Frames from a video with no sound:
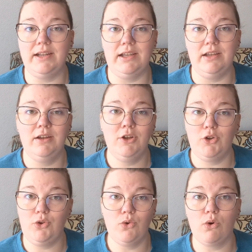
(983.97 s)
any
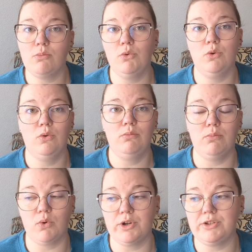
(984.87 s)
normal
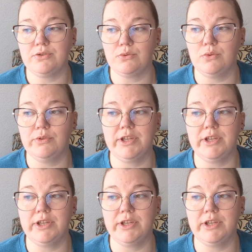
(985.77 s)
boarding school,